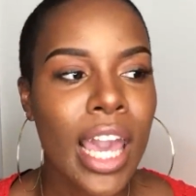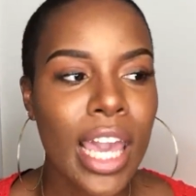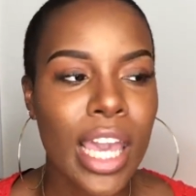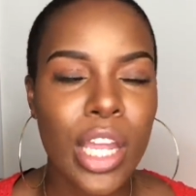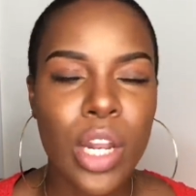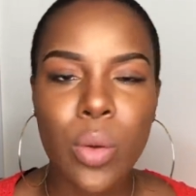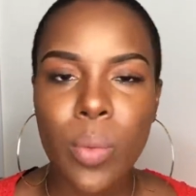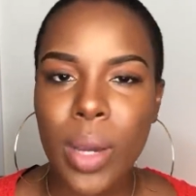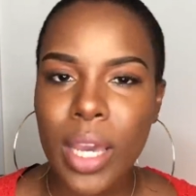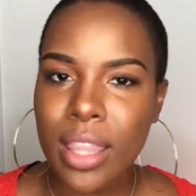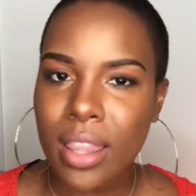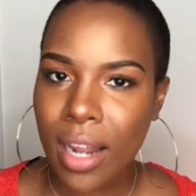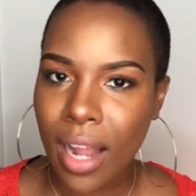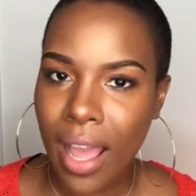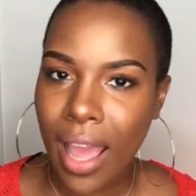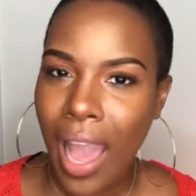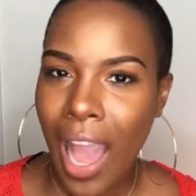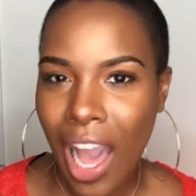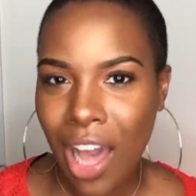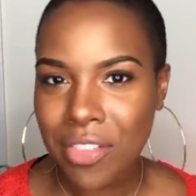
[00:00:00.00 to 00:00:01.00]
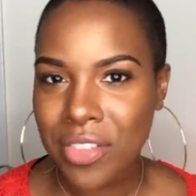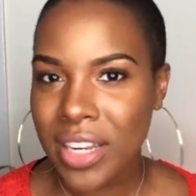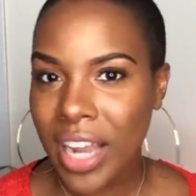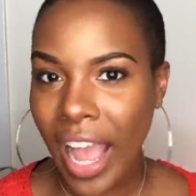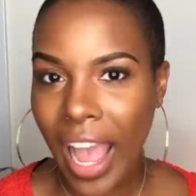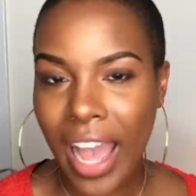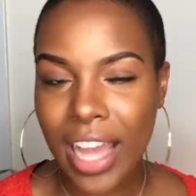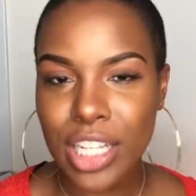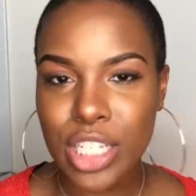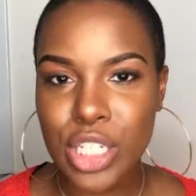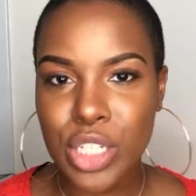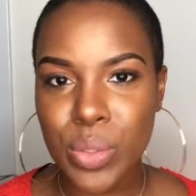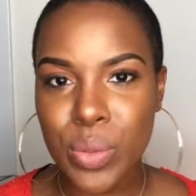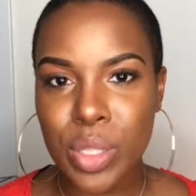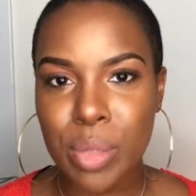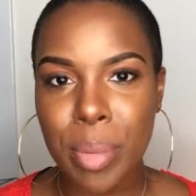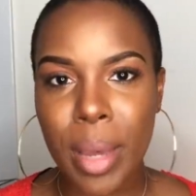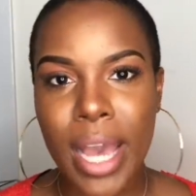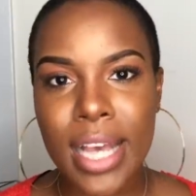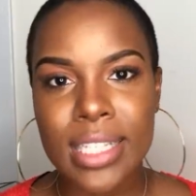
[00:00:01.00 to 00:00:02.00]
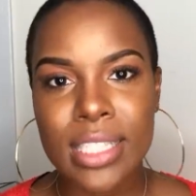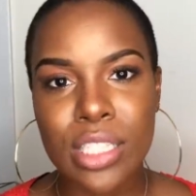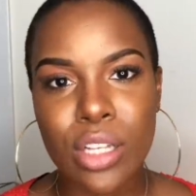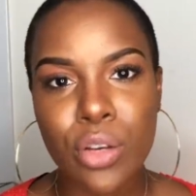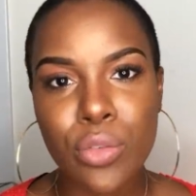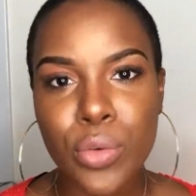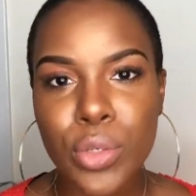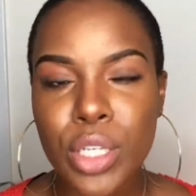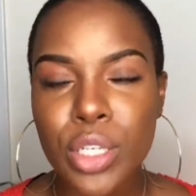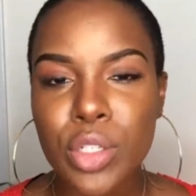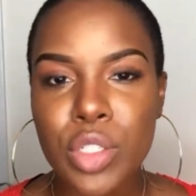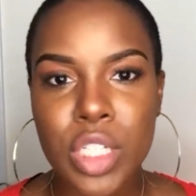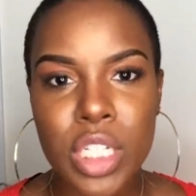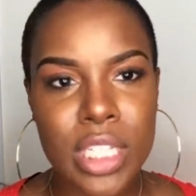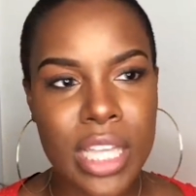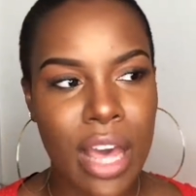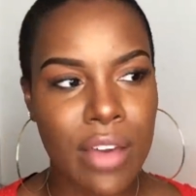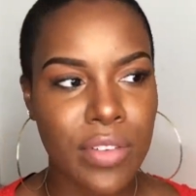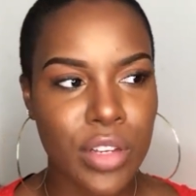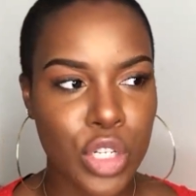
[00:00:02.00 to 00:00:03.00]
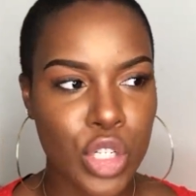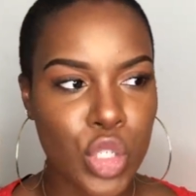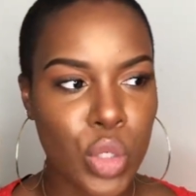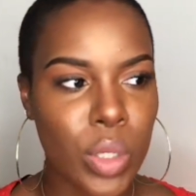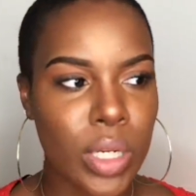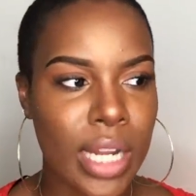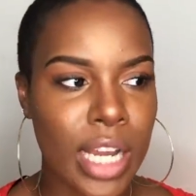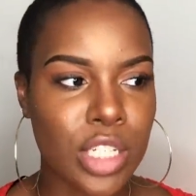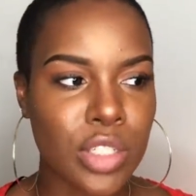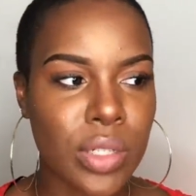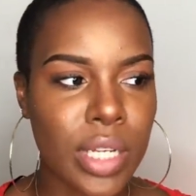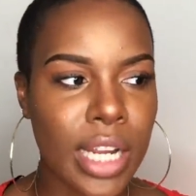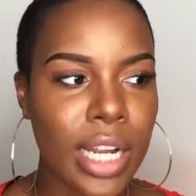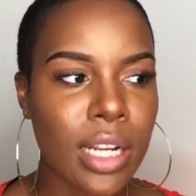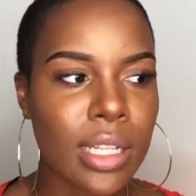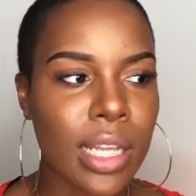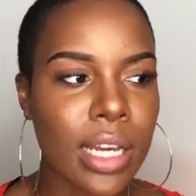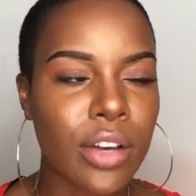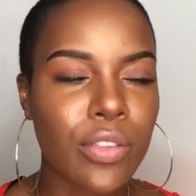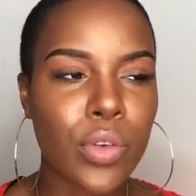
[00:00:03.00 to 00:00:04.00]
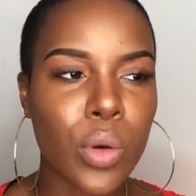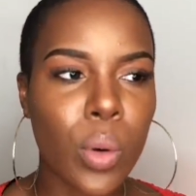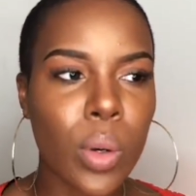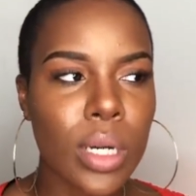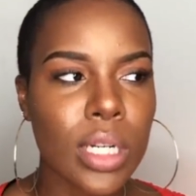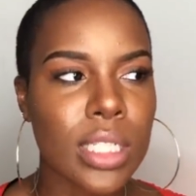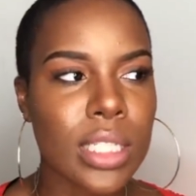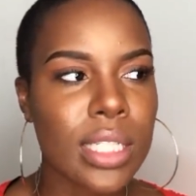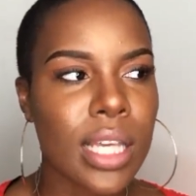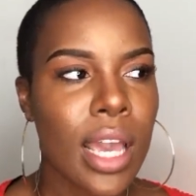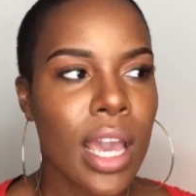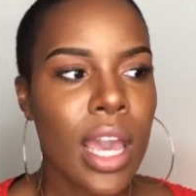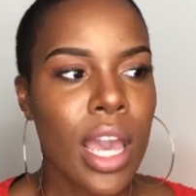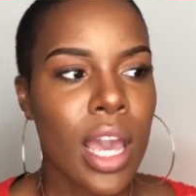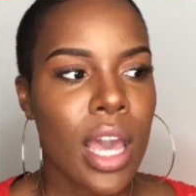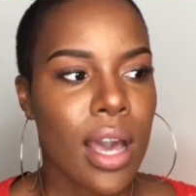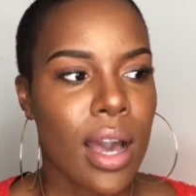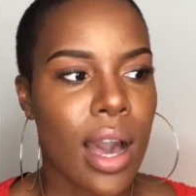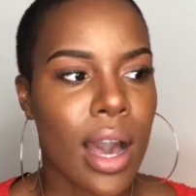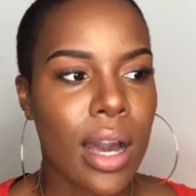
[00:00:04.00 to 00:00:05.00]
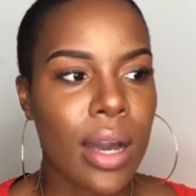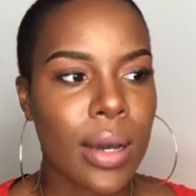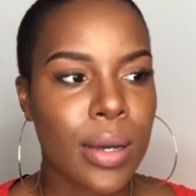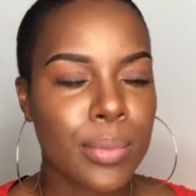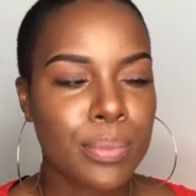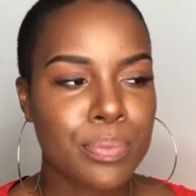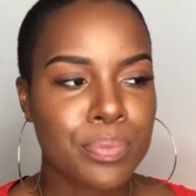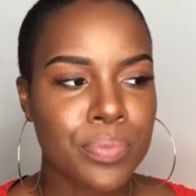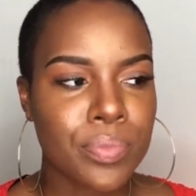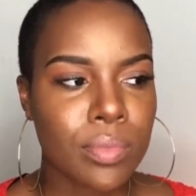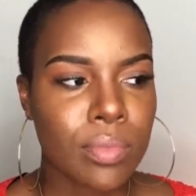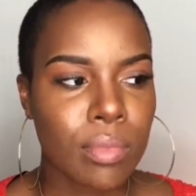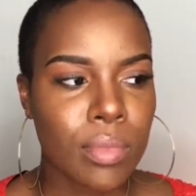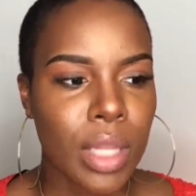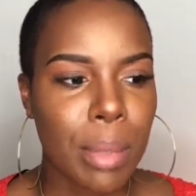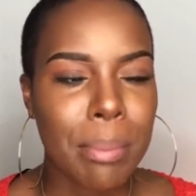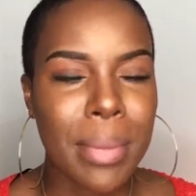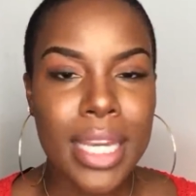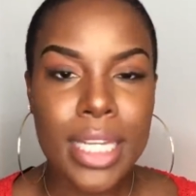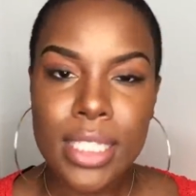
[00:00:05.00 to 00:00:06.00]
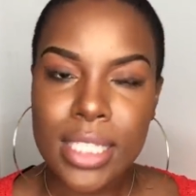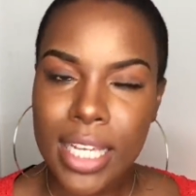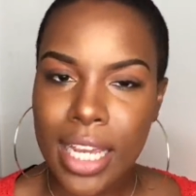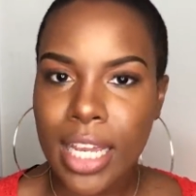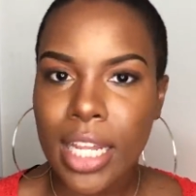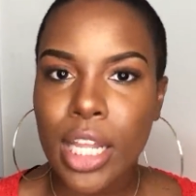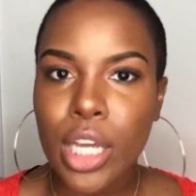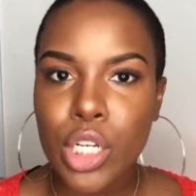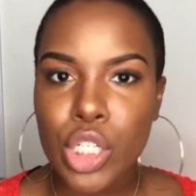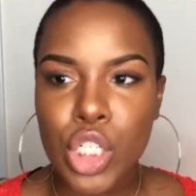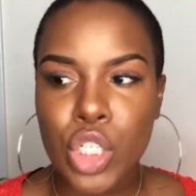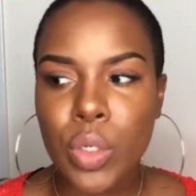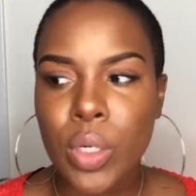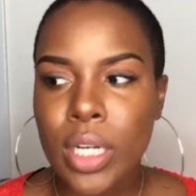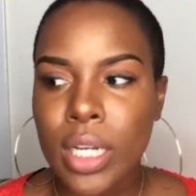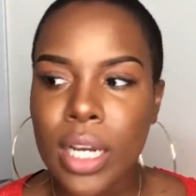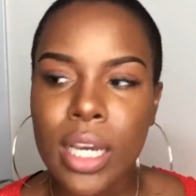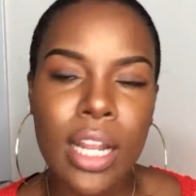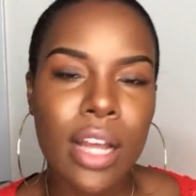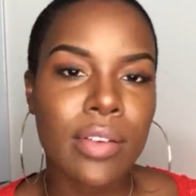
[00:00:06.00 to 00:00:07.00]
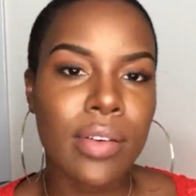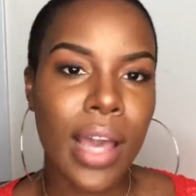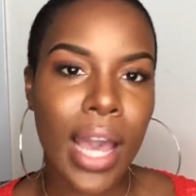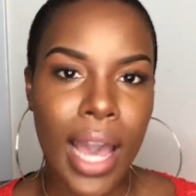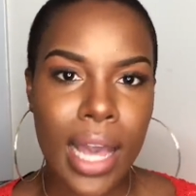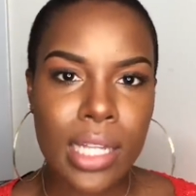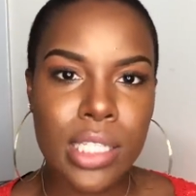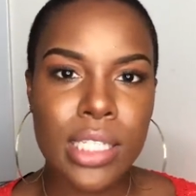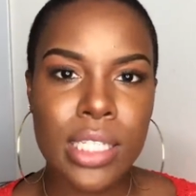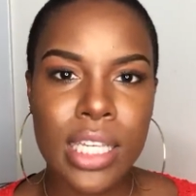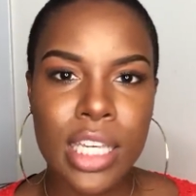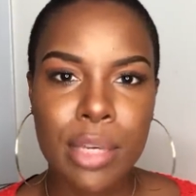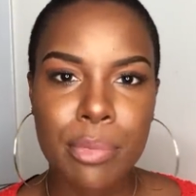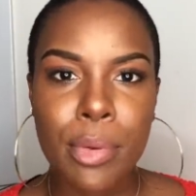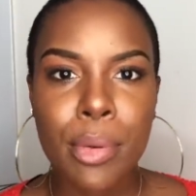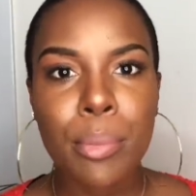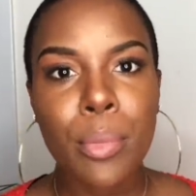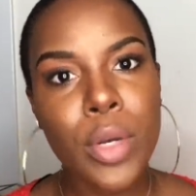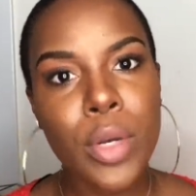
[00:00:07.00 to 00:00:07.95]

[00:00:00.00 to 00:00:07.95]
in a way that I haven't had to do in the past several years, just having short natural hair. Like of course, um, maintaining a shortcut, I've had to keep it